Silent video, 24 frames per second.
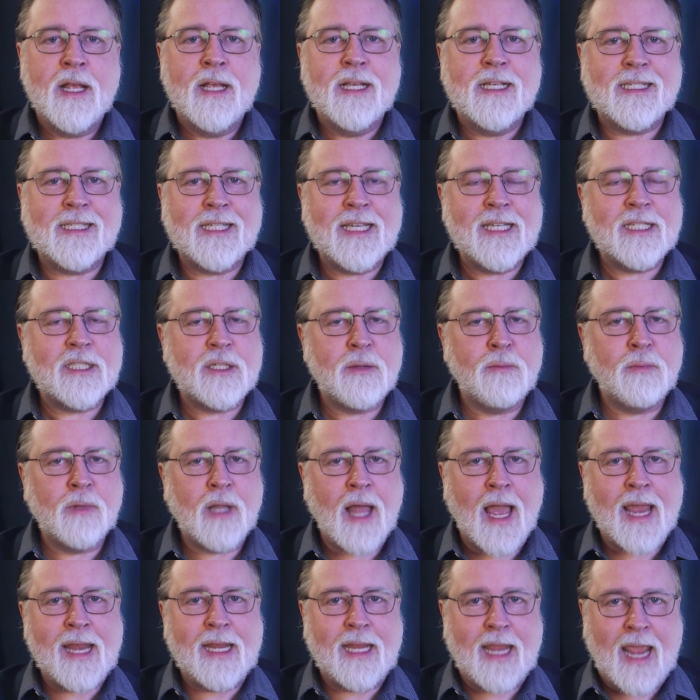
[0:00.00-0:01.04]

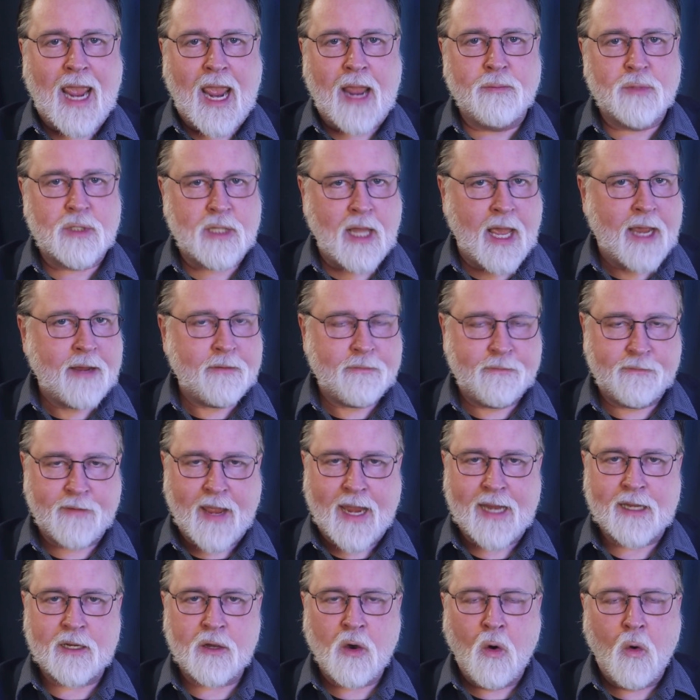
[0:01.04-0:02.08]
system-like games like
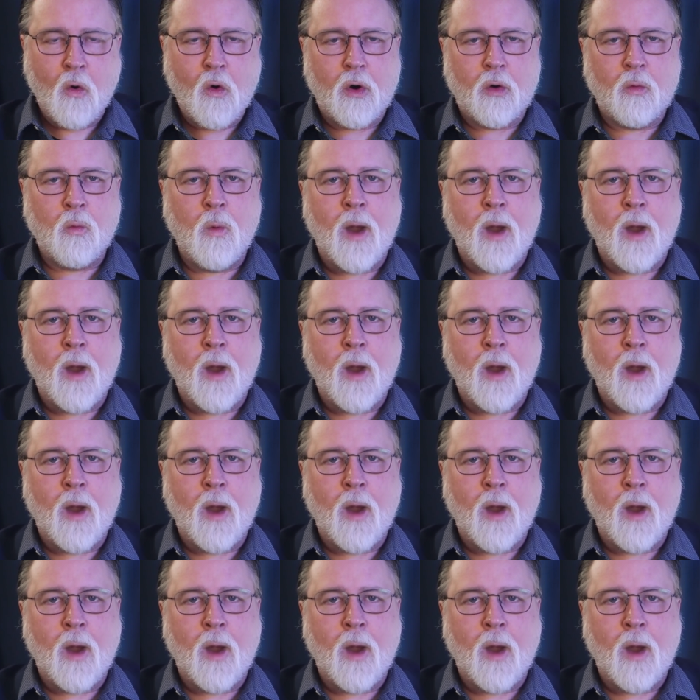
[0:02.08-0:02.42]
Fate Core,